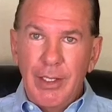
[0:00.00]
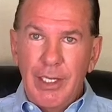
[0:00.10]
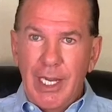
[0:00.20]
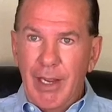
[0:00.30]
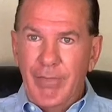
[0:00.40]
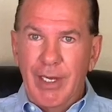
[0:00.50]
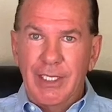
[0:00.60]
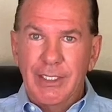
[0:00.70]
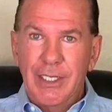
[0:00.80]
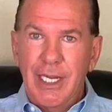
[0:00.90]
He can't find
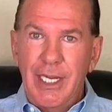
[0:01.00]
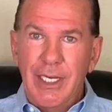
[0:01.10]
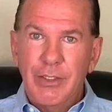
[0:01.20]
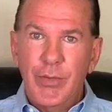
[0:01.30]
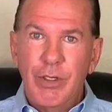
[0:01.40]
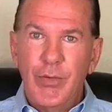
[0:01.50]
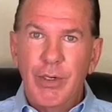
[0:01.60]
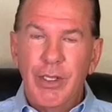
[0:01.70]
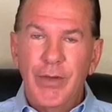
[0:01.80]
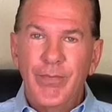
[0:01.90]
his keys when you're
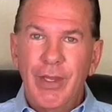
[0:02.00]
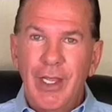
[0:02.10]
with him.